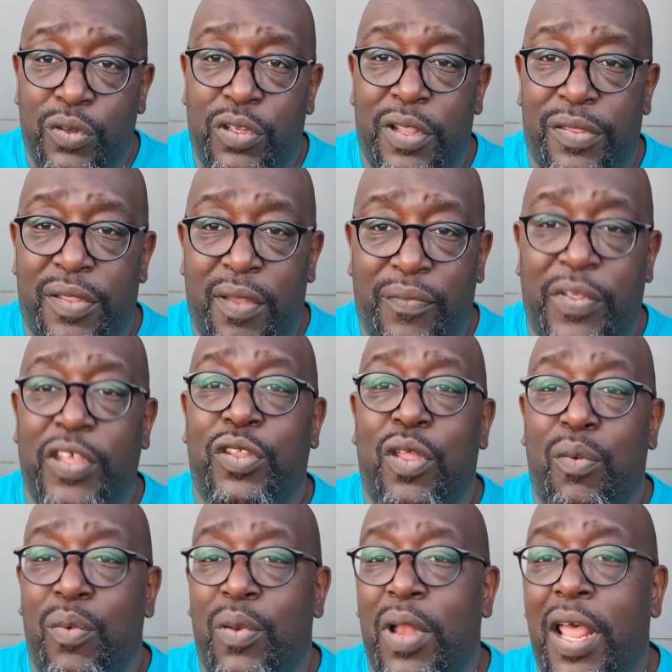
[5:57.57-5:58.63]
stuff that you
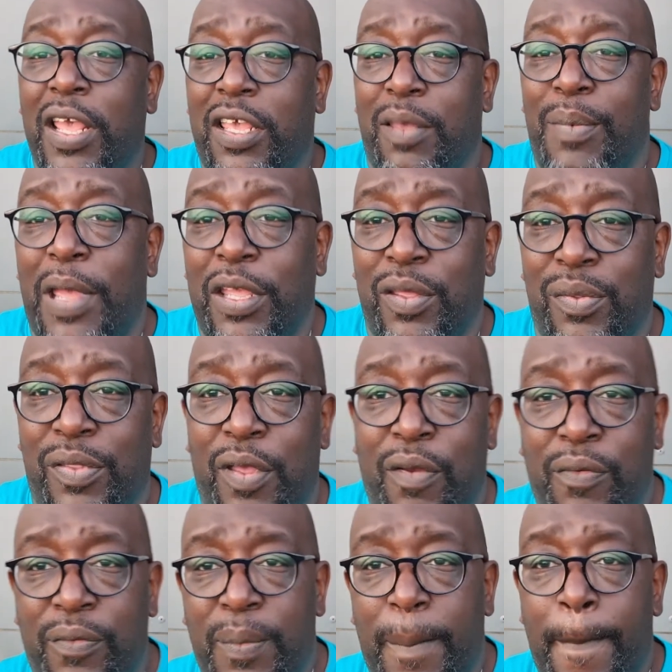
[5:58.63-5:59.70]
don't like about
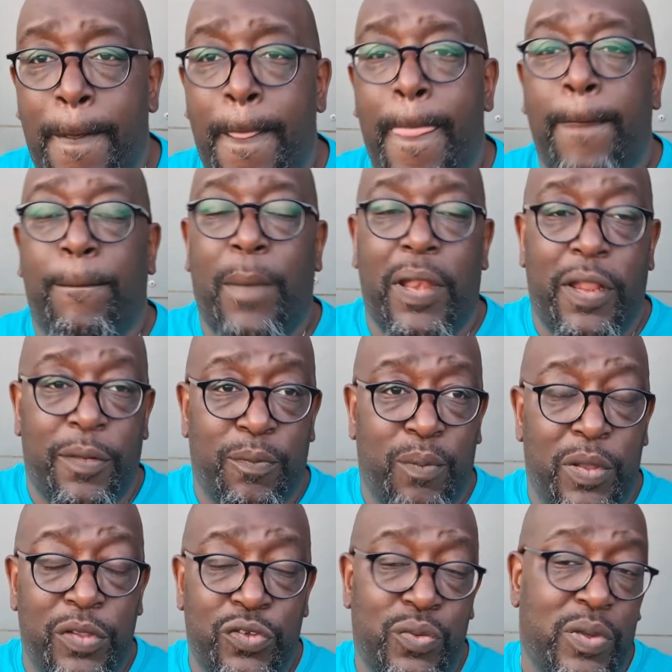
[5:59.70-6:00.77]
yourself. And then
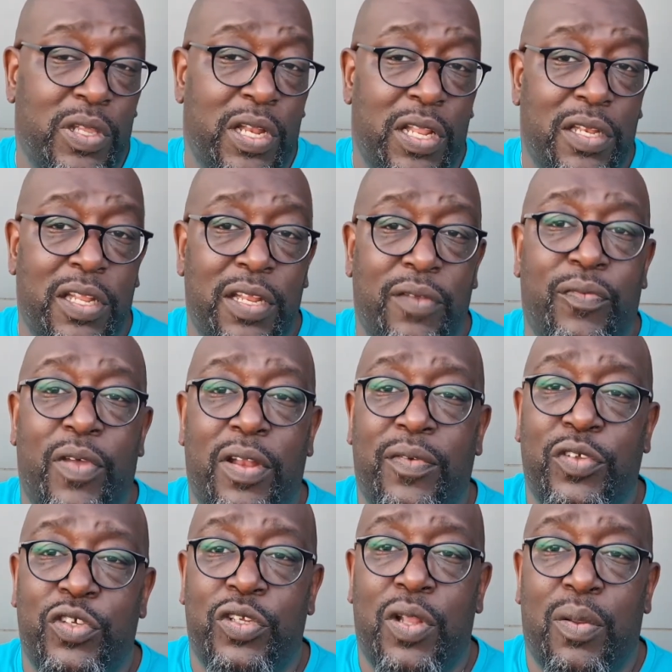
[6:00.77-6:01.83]
once you can identify the
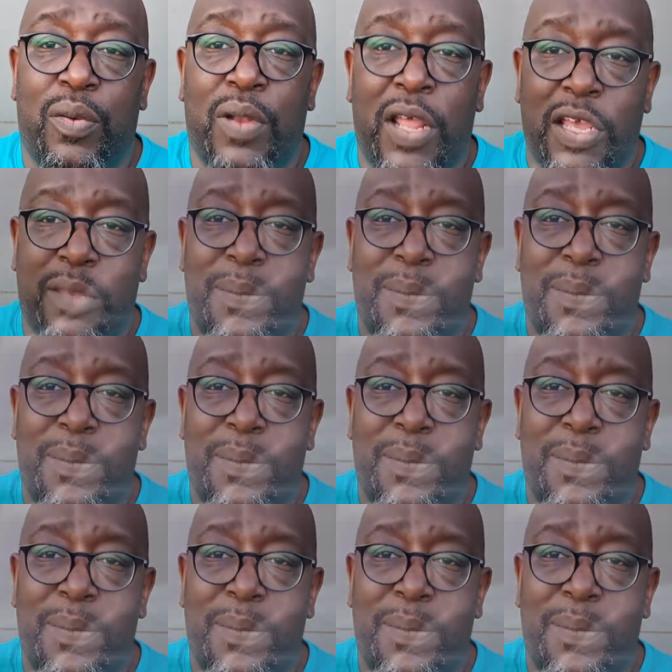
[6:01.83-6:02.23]
things you don't like